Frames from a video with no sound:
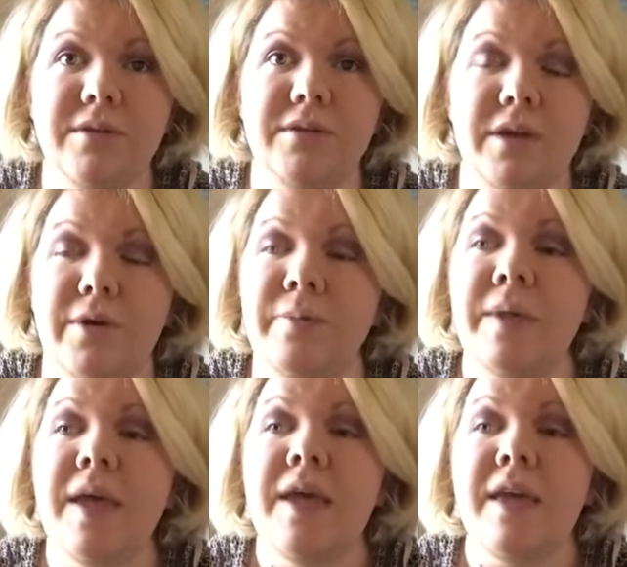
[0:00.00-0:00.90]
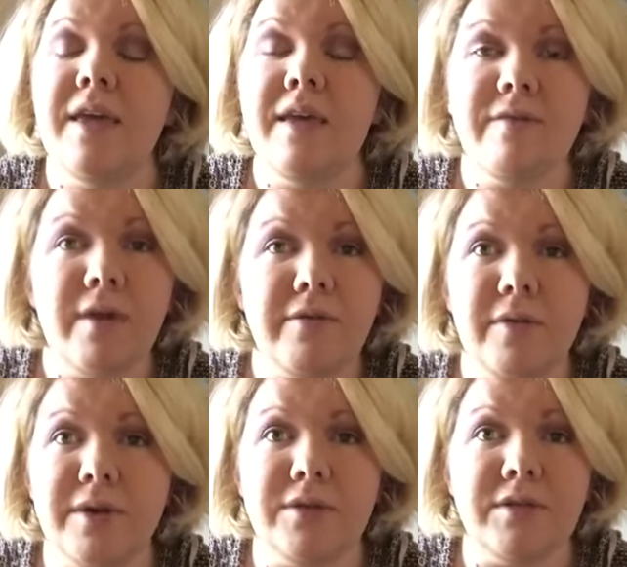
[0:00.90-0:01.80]
So if you have
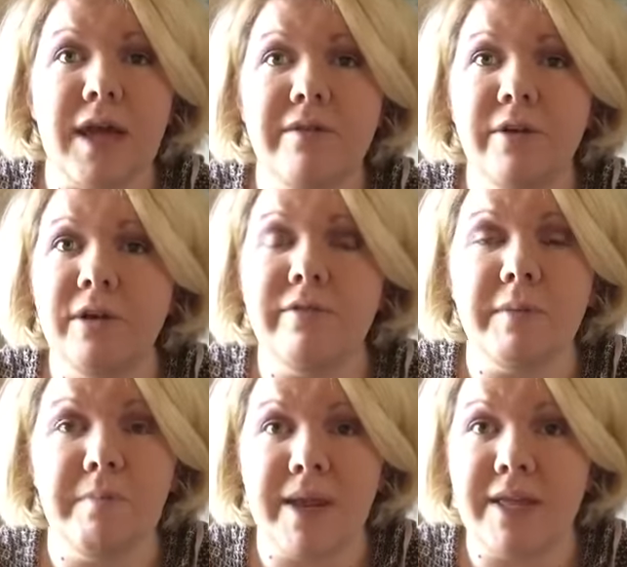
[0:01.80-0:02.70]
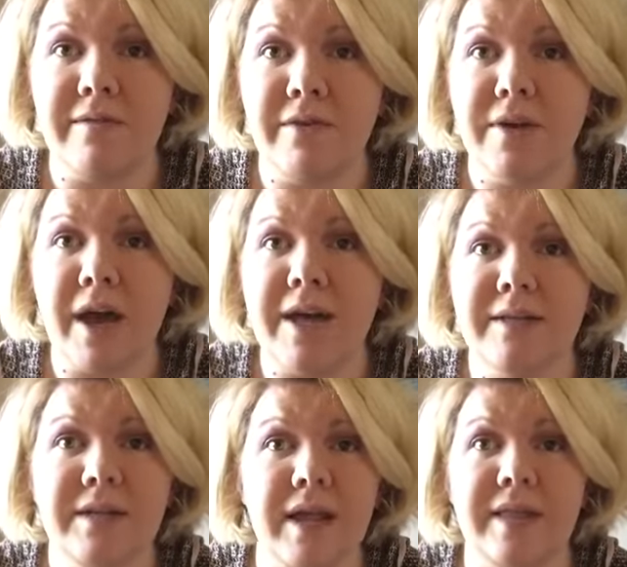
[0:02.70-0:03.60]
questions, I've heard from many of you
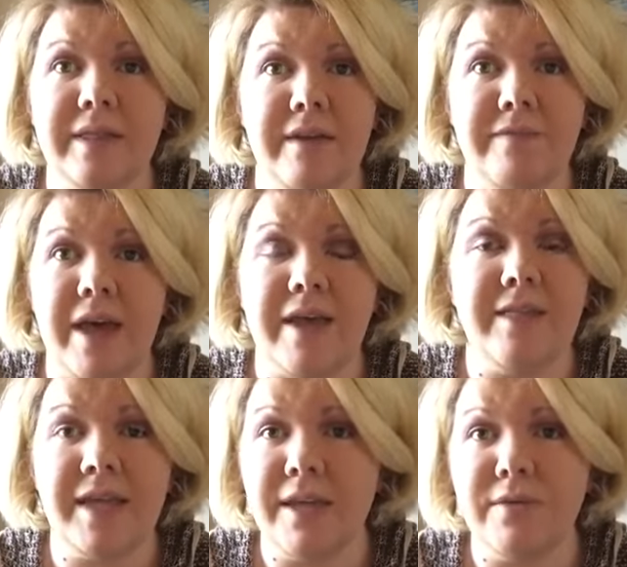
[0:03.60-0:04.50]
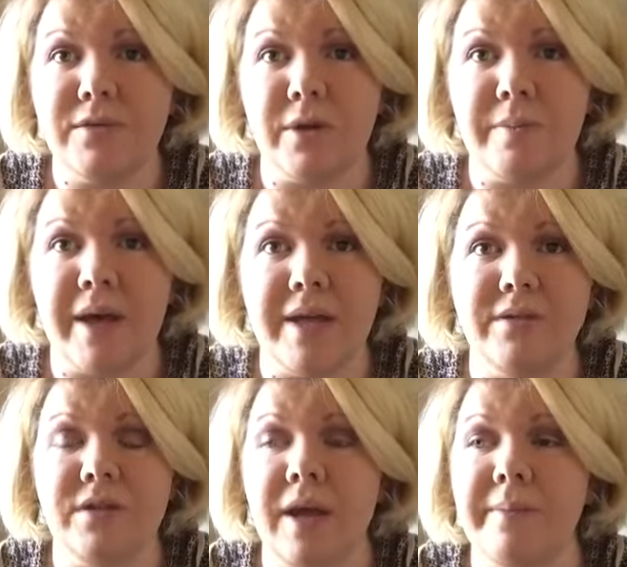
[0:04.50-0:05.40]
guys, and I love that. Thank you so
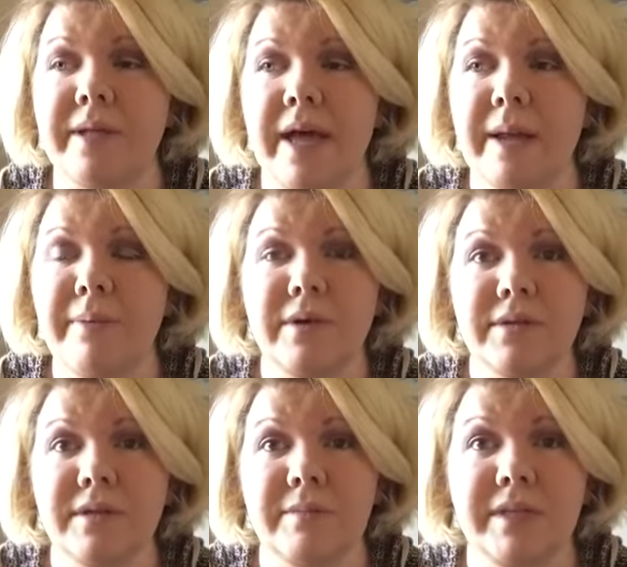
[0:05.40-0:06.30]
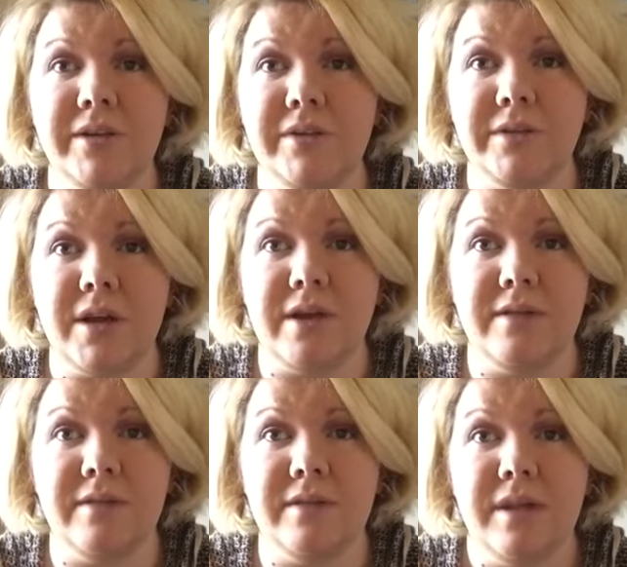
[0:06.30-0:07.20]
much. I'm glad I posted the materials
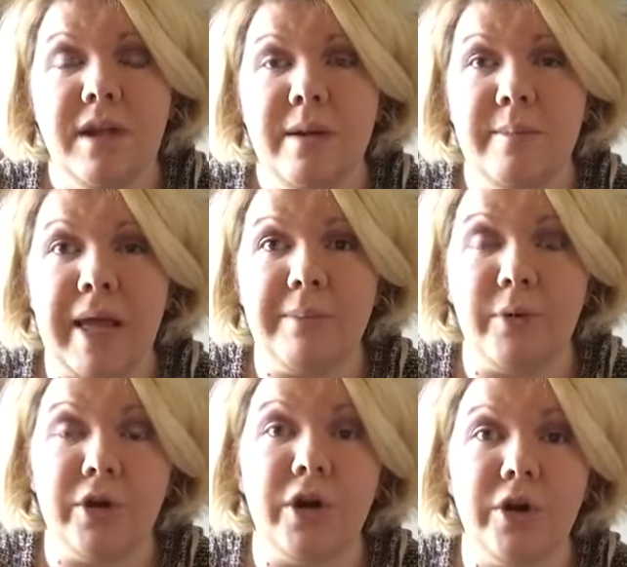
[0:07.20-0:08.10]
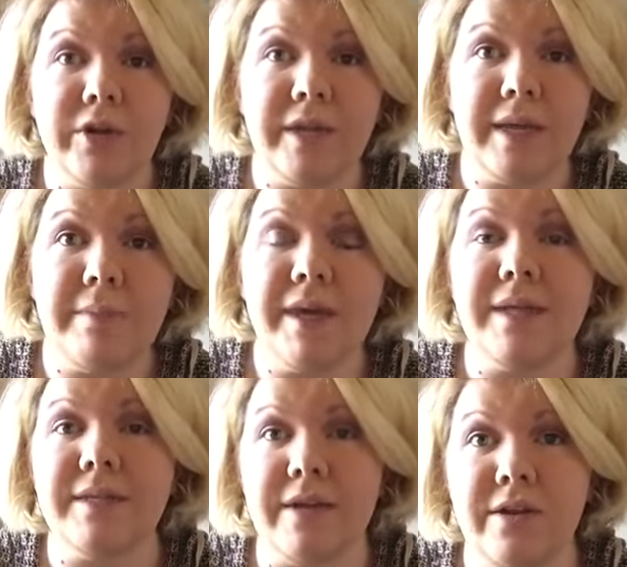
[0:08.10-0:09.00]
on Blackboard early,
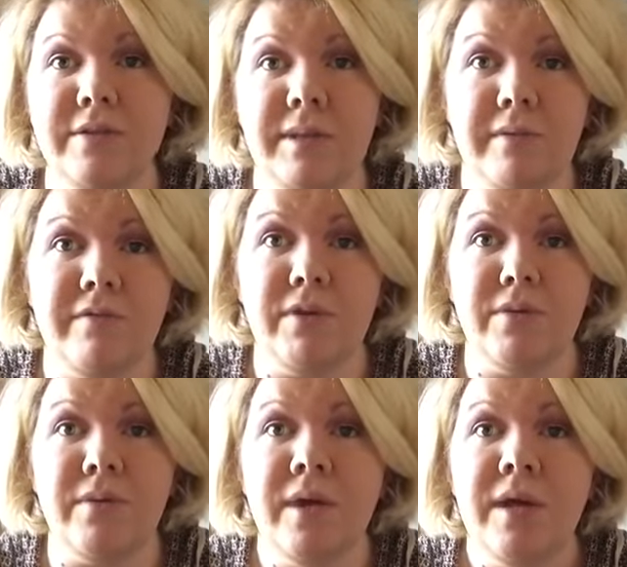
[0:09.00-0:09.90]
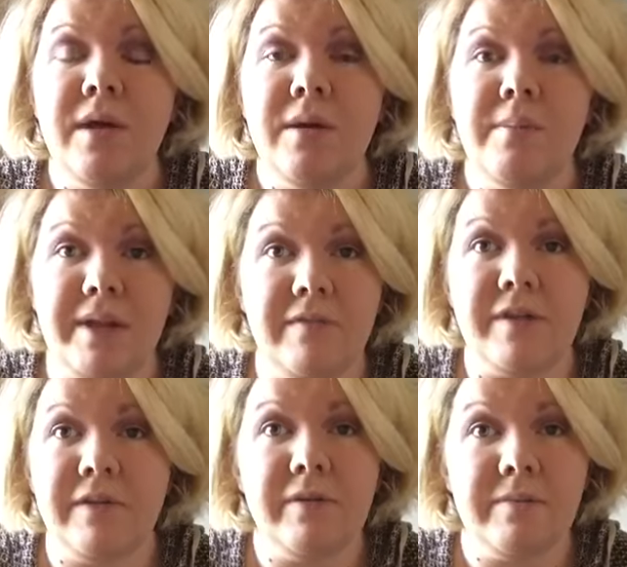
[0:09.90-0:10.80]
because I know some of you
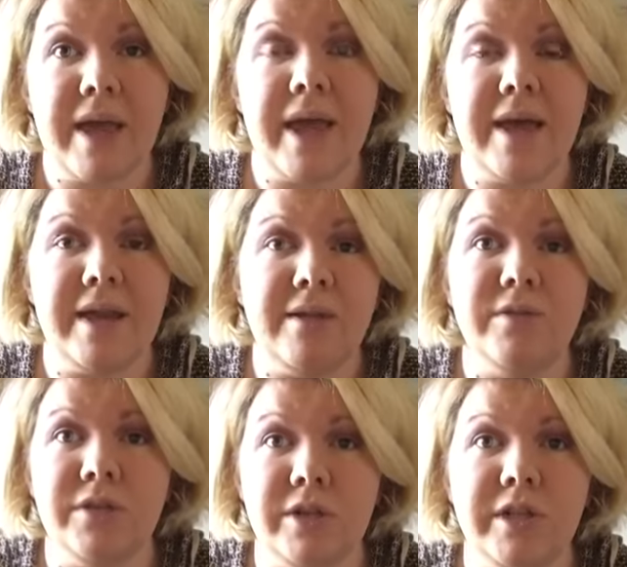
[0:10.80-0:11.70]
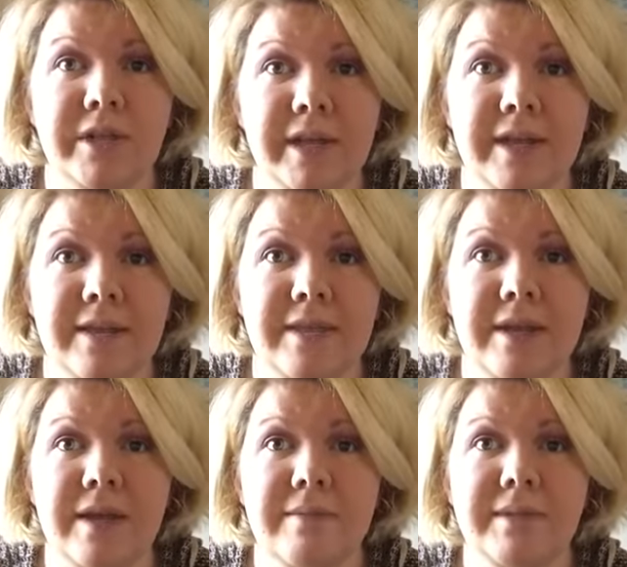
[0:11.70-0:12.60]
benefited from that and you started looking at
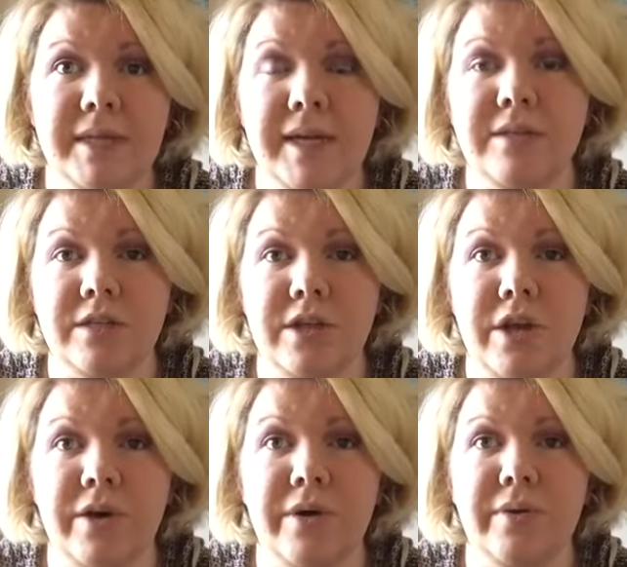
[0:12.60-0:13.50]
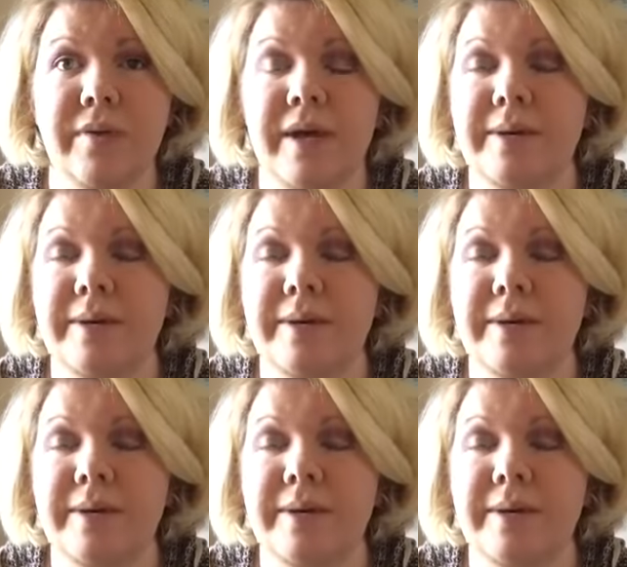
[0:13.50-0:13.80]
them to get to know